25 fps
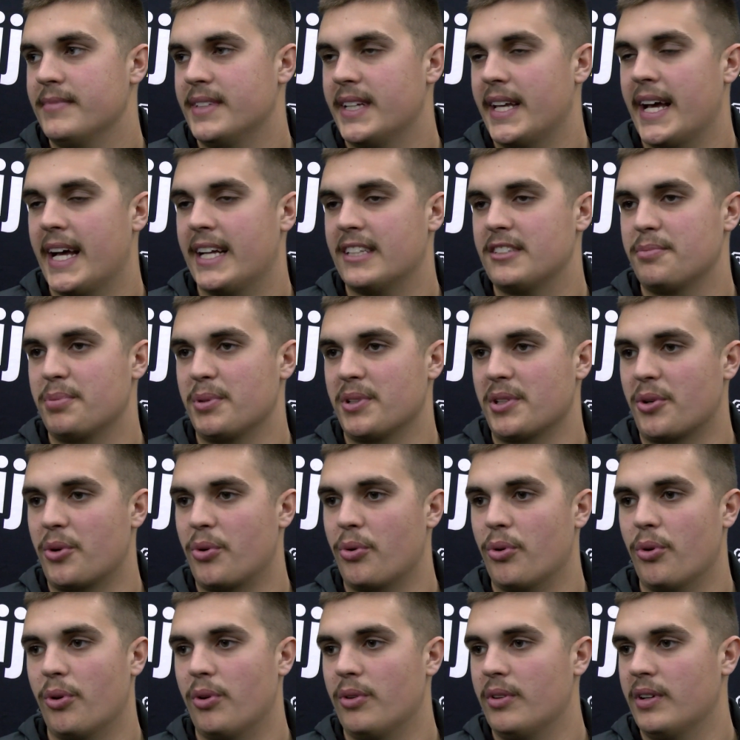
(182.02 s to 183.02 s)
Yeah, it's pretty
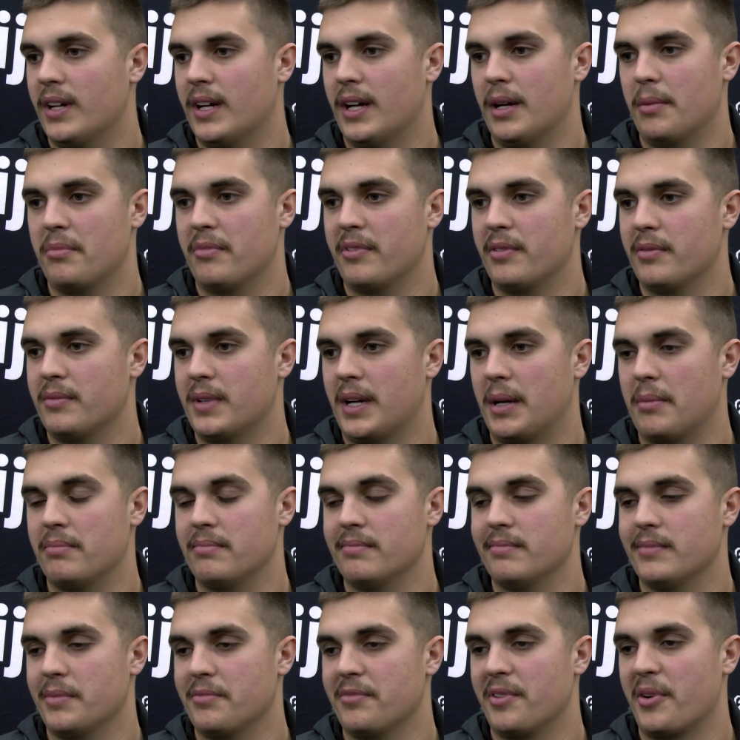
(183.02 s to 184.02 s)
cool.
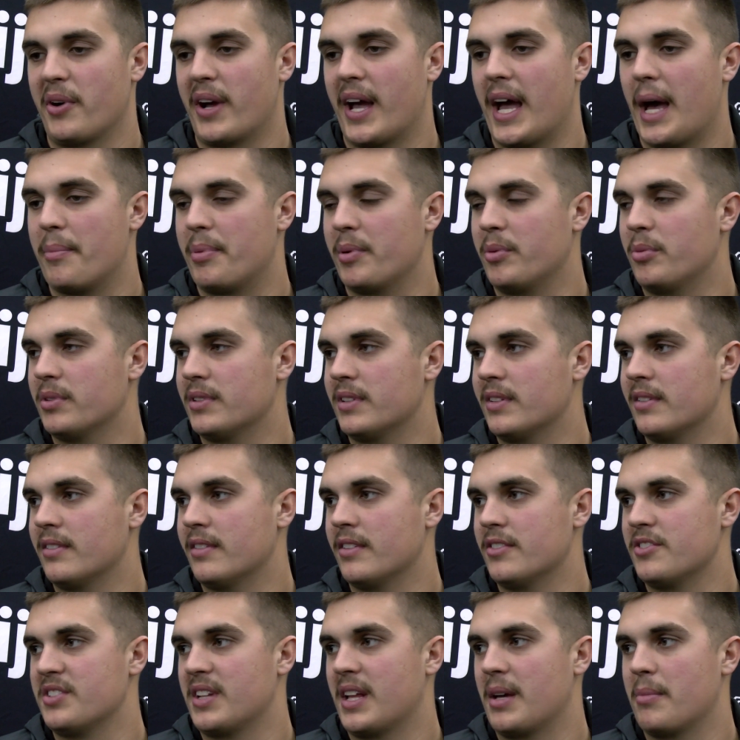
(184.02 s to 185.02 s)
I'm very happy with the
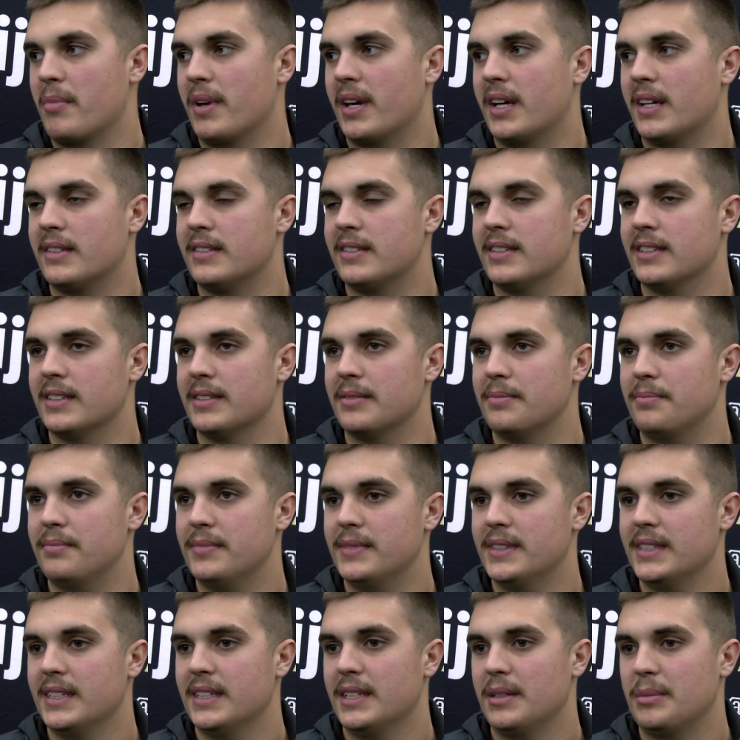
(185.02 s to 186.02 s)
decision I made to
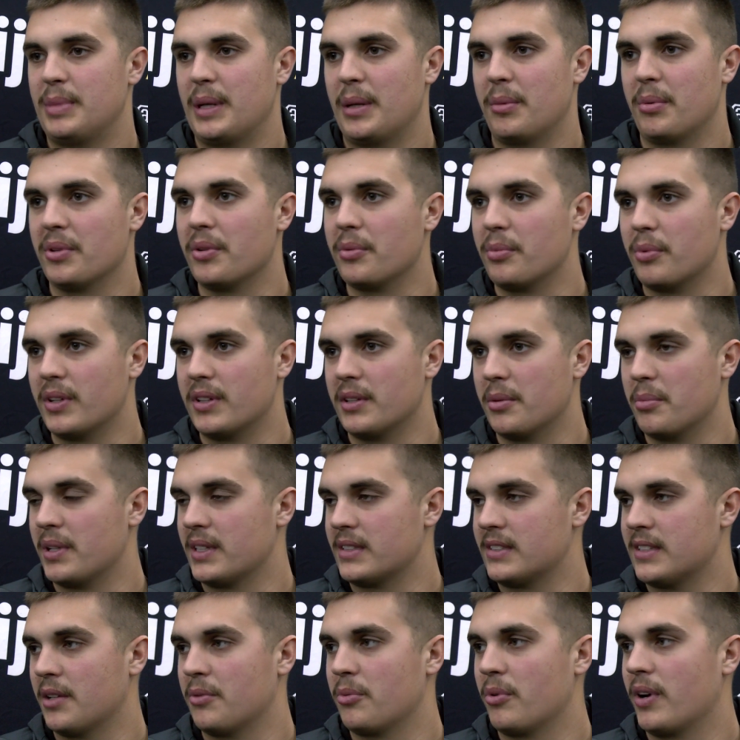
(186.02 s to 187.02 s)
be able to win the
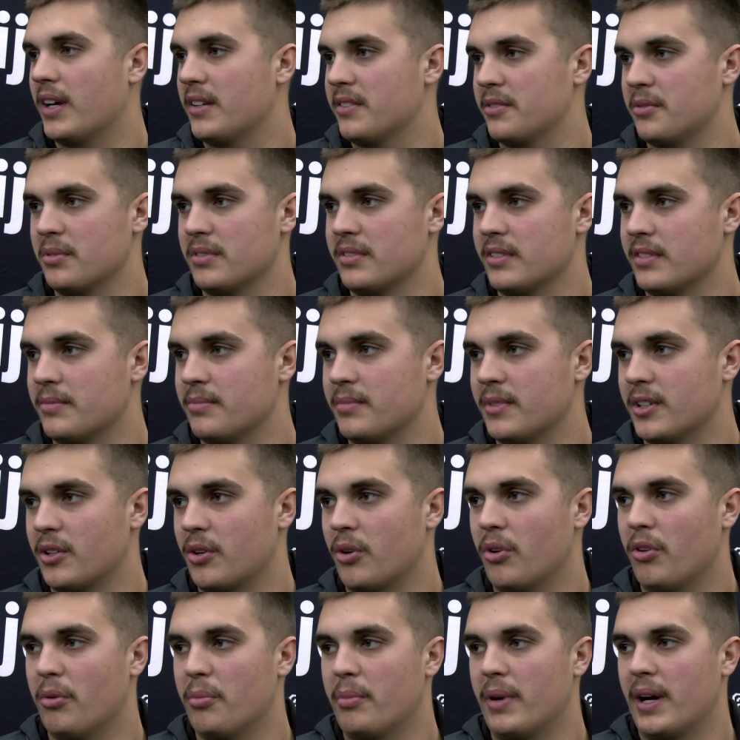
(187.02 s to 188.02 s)
Big Ten West. Was a
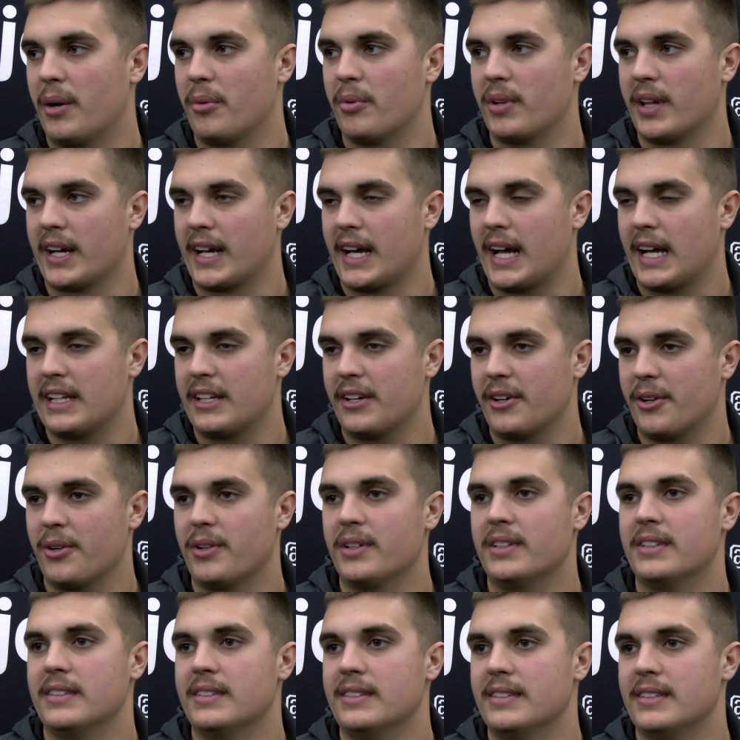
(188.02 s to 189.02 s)
goal of mine when I got here,
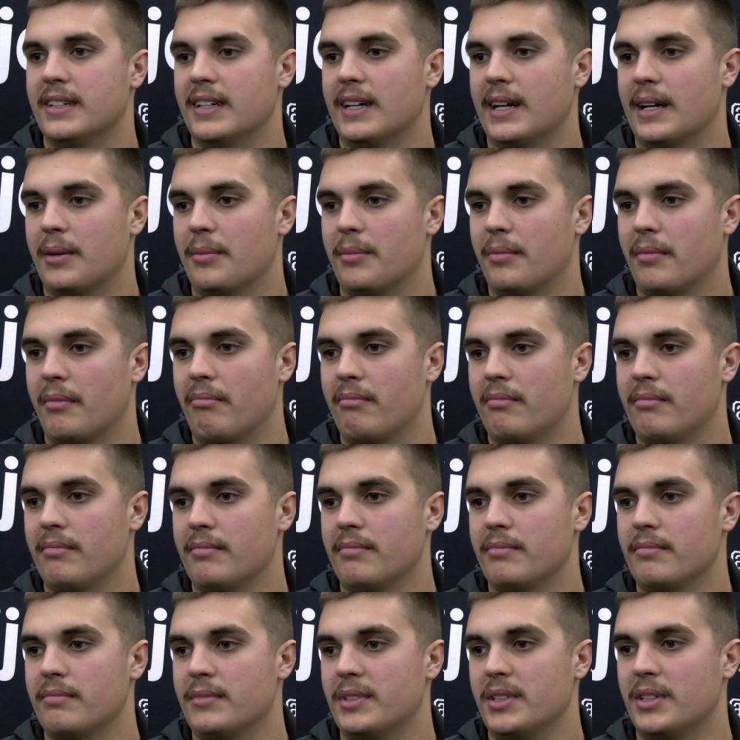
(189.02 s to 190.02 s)
and
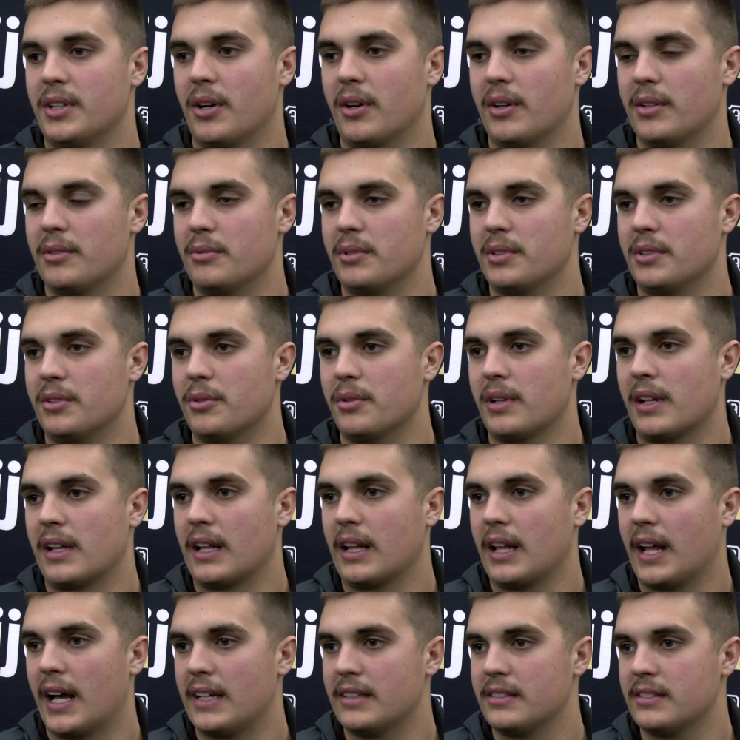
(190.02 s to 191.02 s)
you know, we do it in
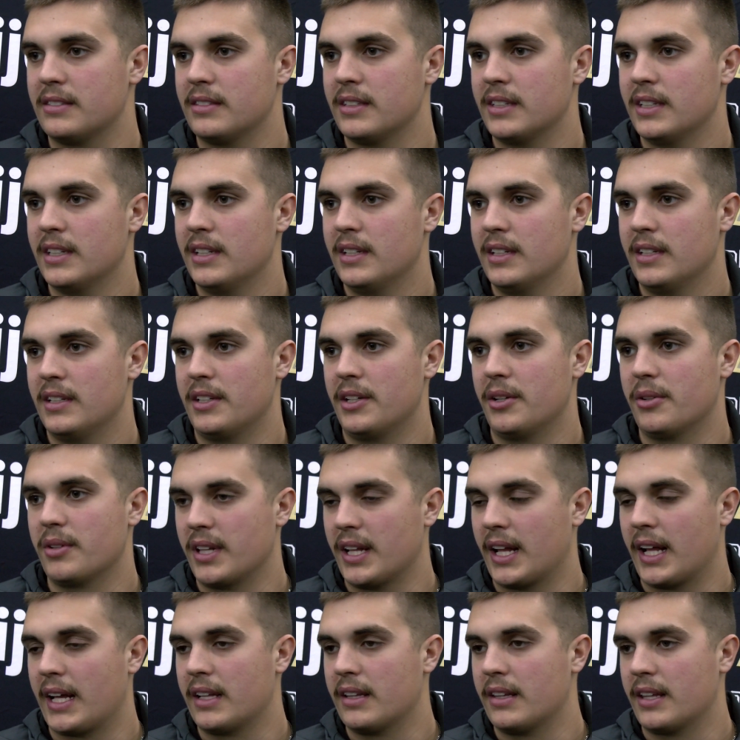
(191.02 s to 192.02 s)
the last year
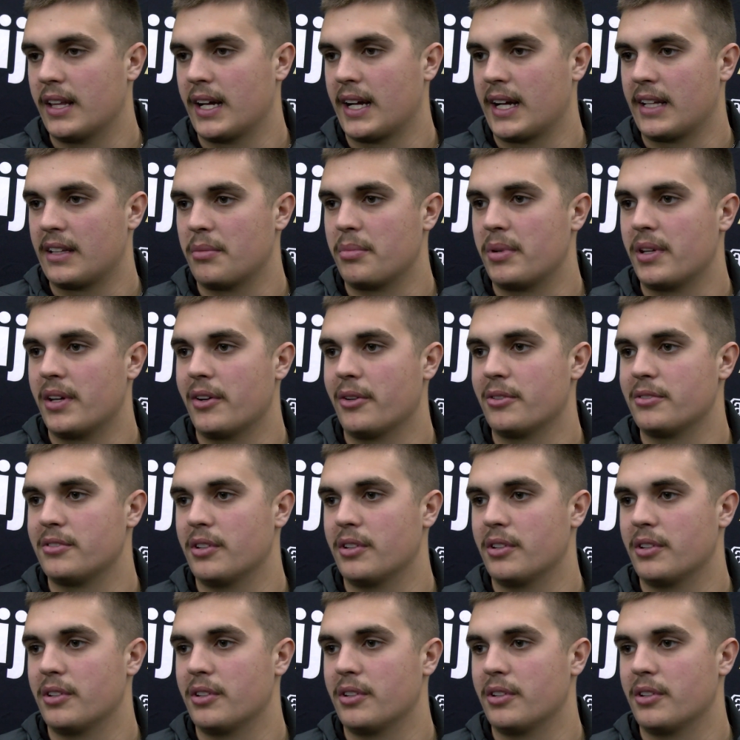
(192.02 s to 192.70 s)
that I got to be here.